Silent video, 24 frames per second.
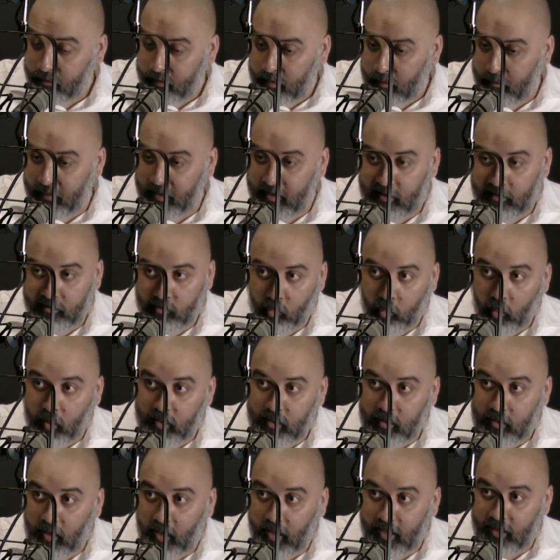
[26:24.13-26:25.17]
Because one
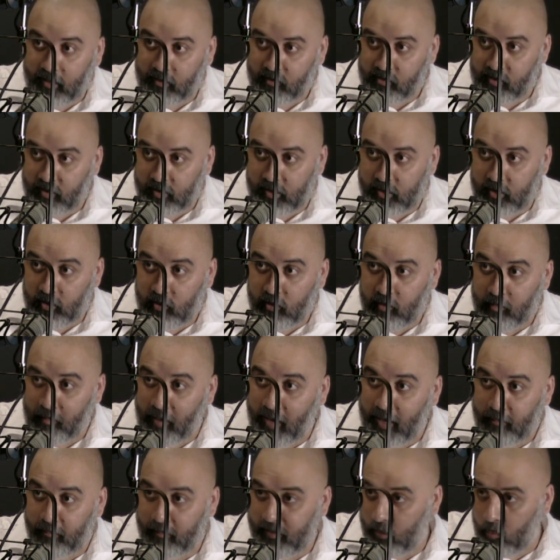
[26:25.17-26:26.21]
client to you
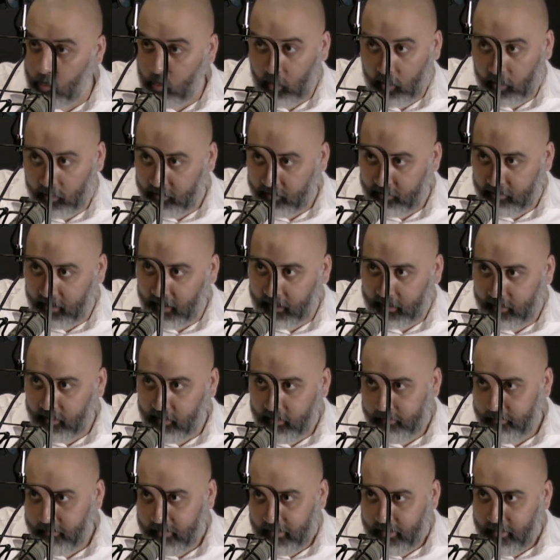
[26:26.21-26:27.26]
might be worth, like,
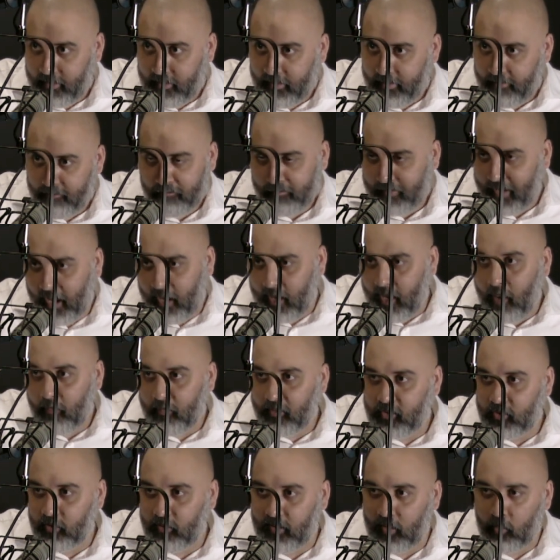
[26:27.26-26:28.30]
how
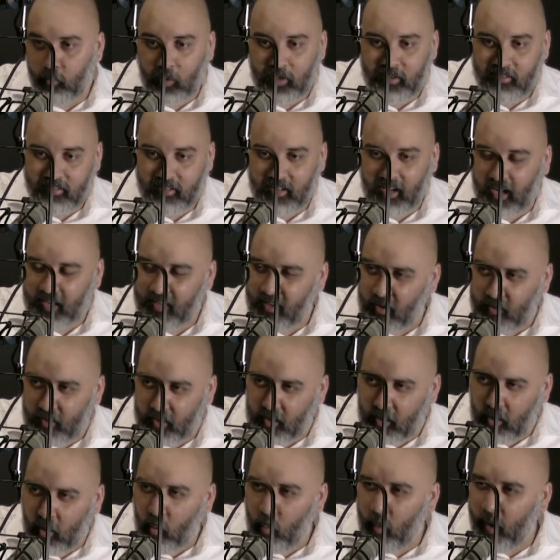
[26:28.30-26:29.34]
much you think, what's like on a
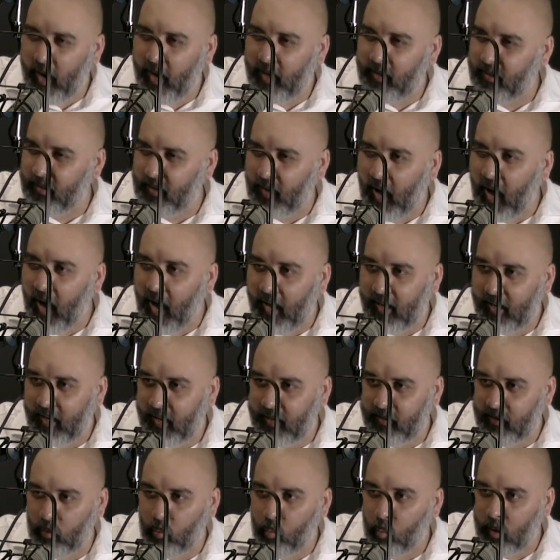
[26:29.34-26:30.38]
low end and a high
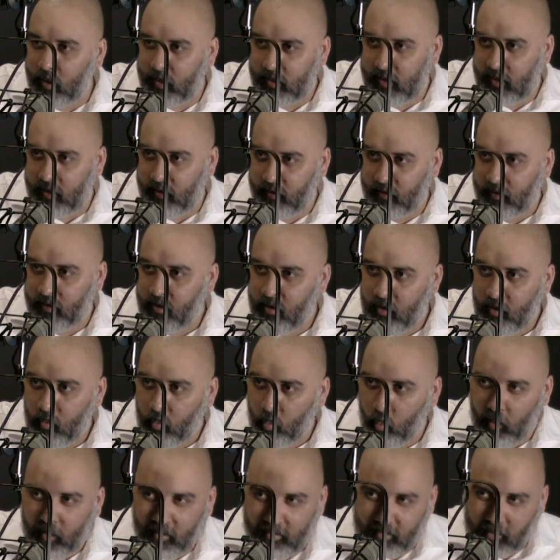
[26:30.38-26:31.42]
end in 1 year?
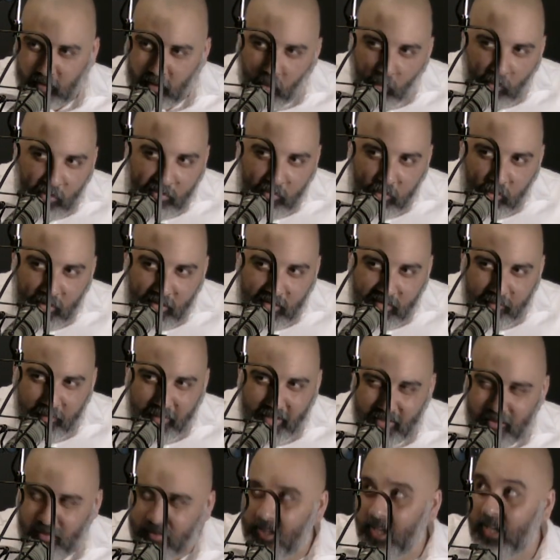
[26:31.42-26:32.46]
What are the lowest one
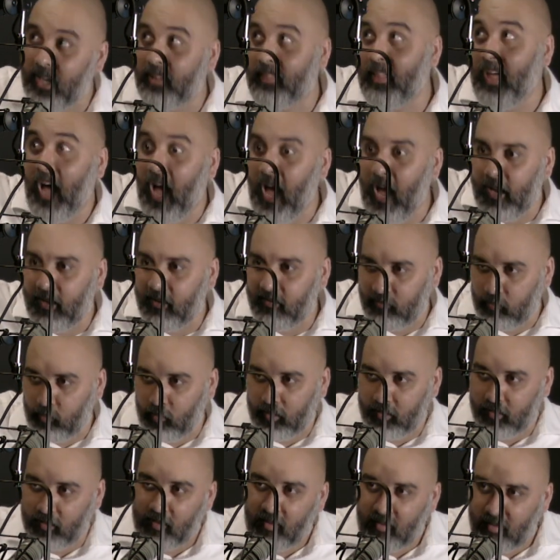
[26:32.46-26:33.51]
spend, you think, and the highest one?